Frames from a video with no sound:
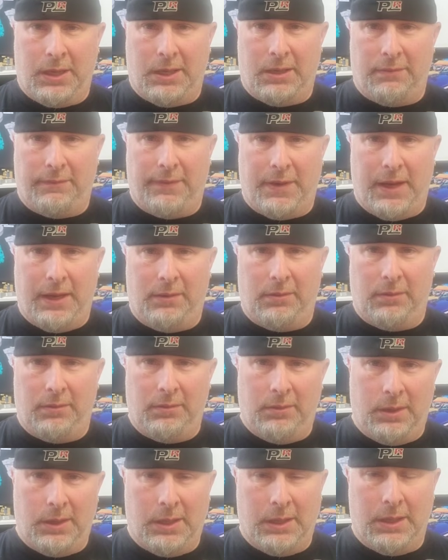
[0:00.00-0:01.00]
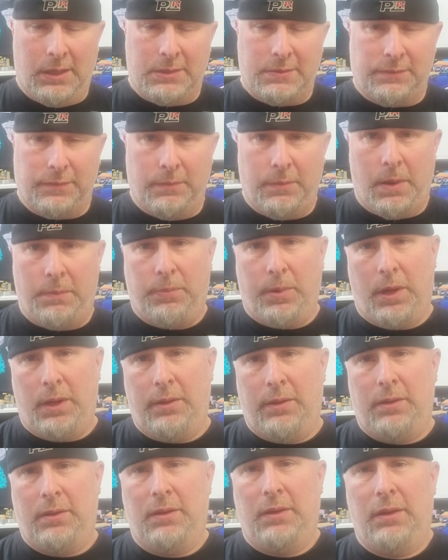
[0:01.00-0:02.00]
out of vinyl. That's from my
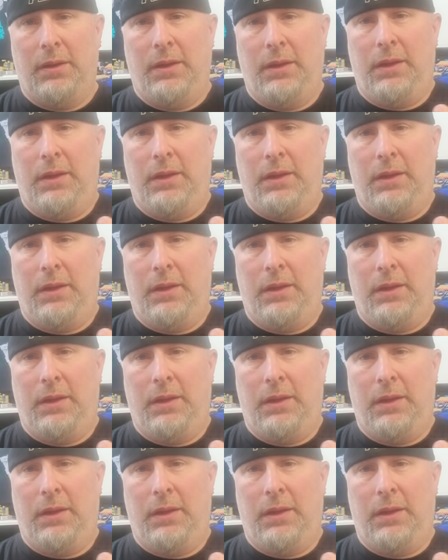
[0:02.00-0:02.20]
brother.